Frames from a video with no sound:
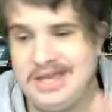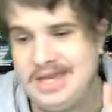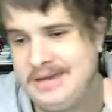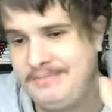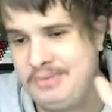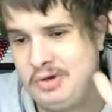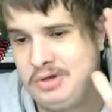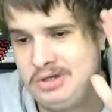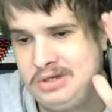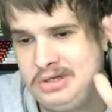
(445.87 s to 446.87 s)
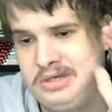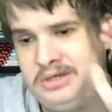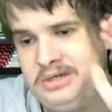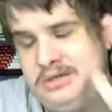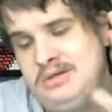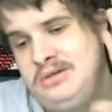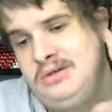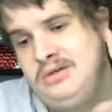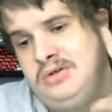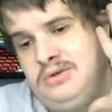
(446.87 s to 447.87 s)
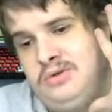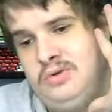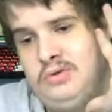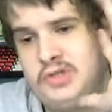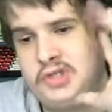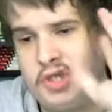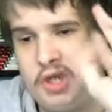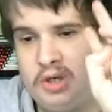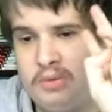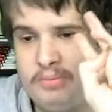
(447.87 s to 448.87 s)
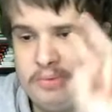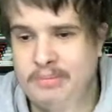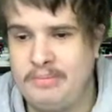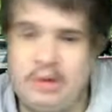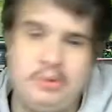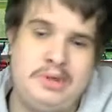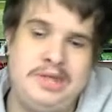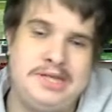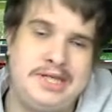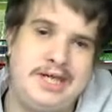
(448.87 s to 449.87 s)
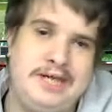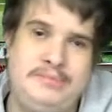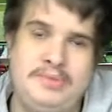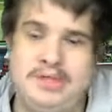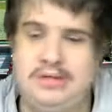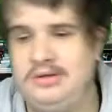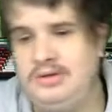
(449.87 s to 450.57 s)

and put your two promoting teams,